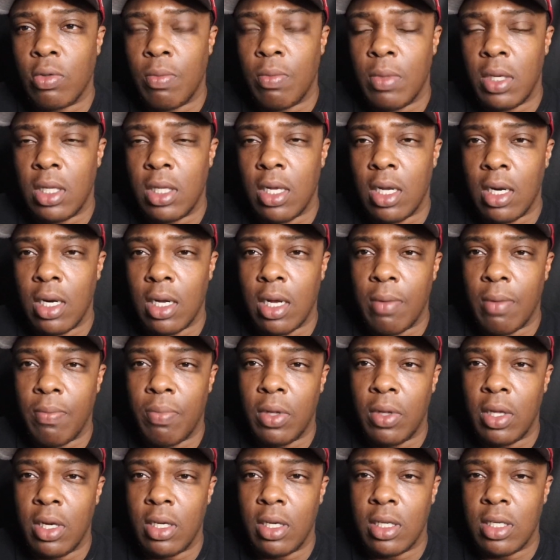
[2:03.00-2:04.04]
will be done and
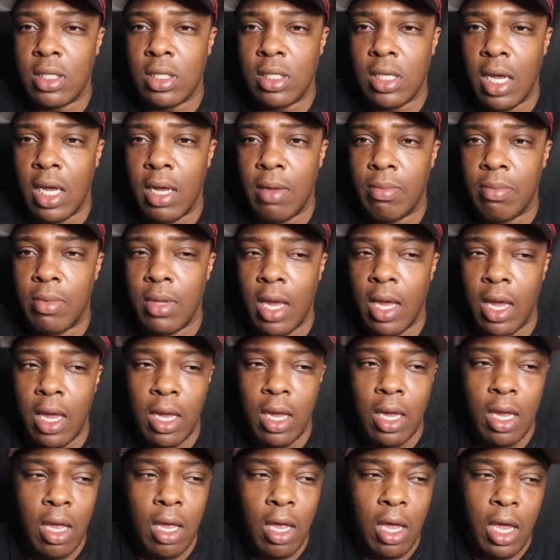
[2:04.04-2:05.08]
completed the same
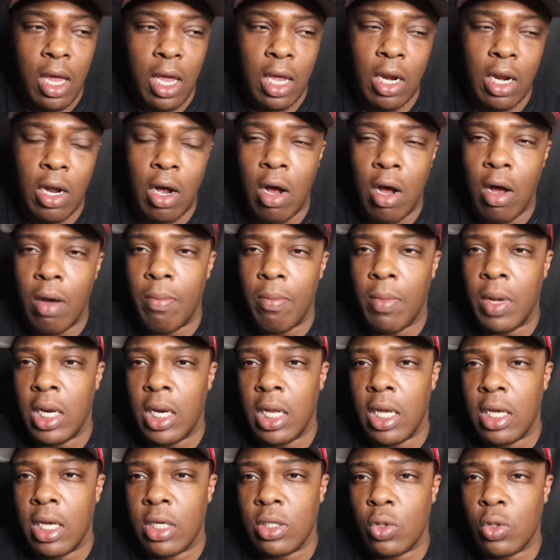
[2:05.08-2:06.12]
day, and all
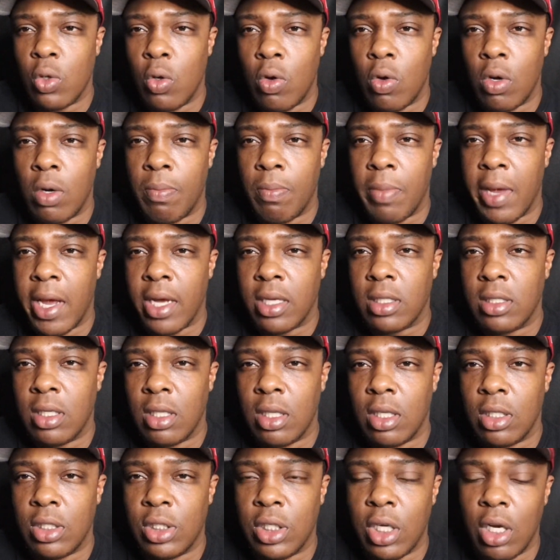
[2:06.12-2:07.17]
money is going back to
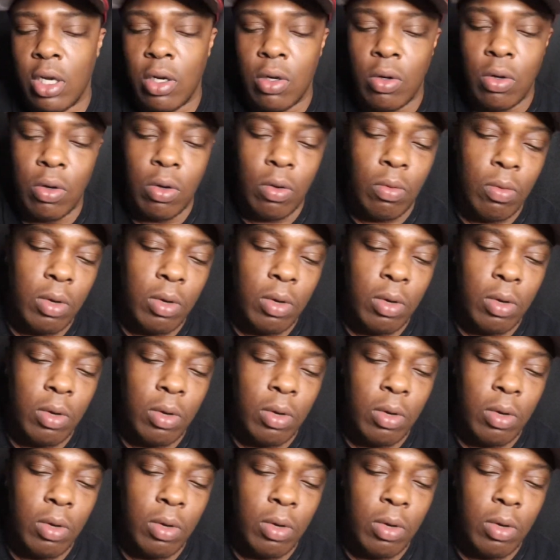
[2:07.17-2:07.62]
the channel.